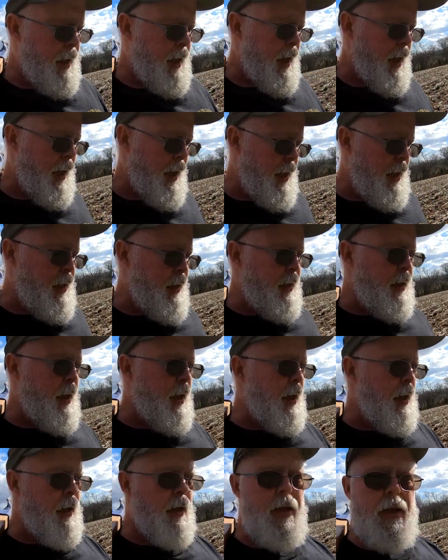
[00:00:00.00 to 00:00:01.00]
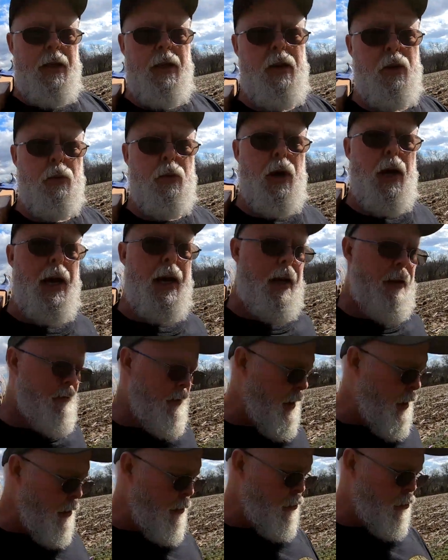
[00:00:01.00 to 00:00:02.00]
and we'll have
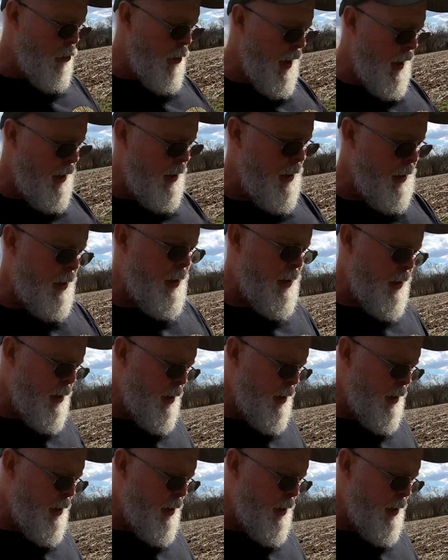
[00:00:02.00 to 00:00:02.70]
those ran